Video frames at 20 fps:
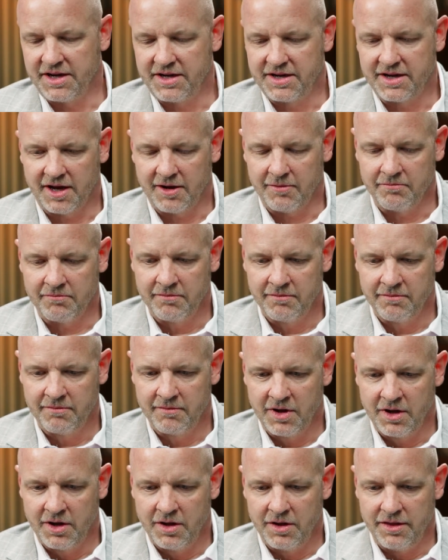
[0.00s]

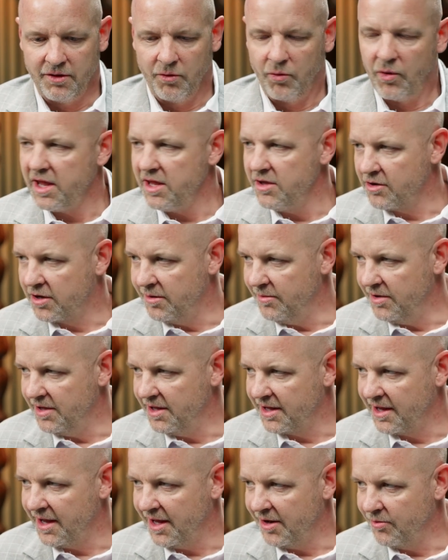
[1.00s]
the way you
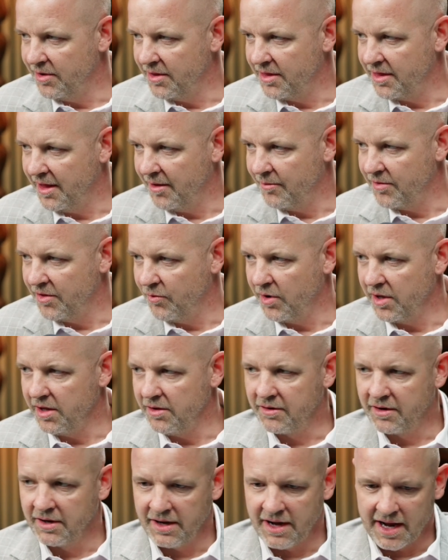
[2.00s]
communicated with them, the way you
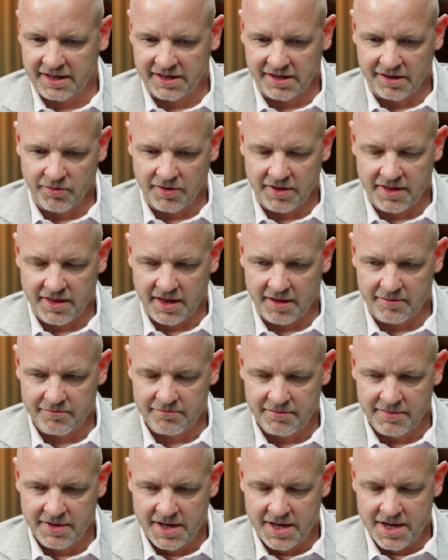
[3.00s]
connected with
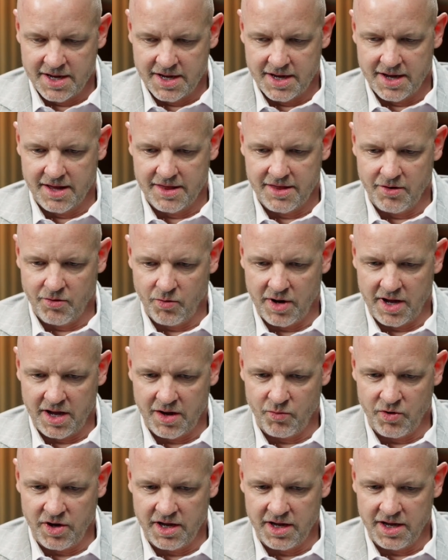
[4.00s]
them, the way
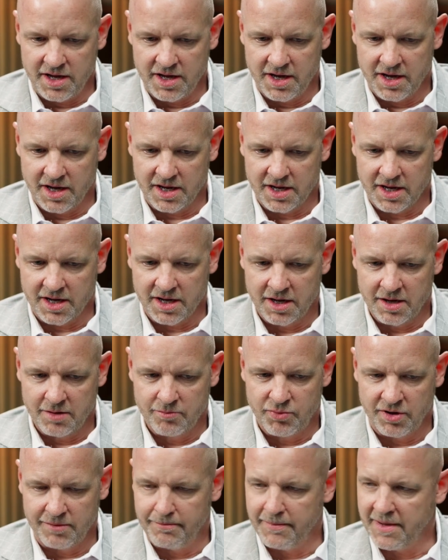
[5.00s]
we
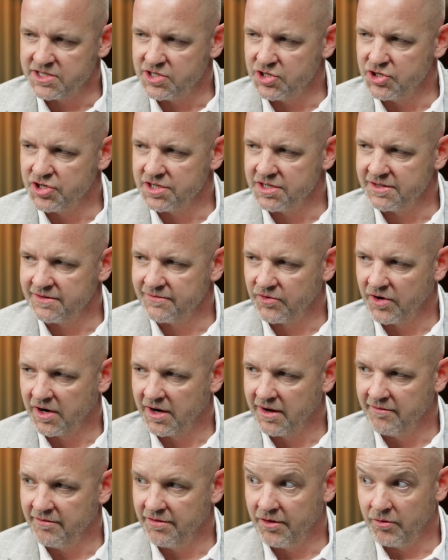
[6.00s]
put messages in front
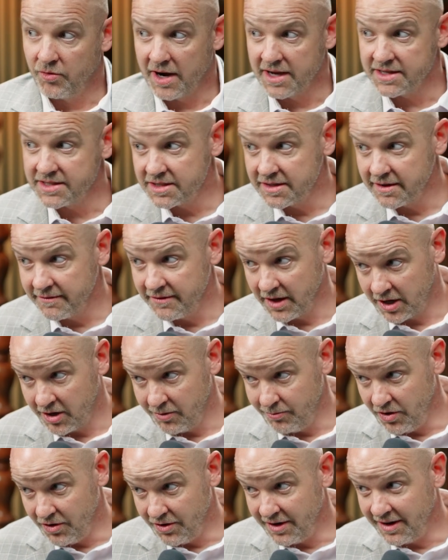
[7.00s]
of the rest of the
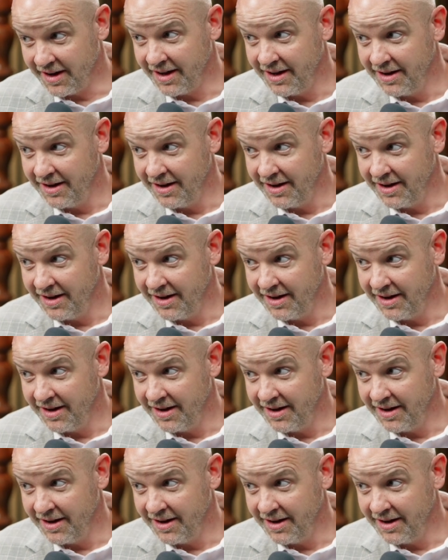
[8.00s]
community,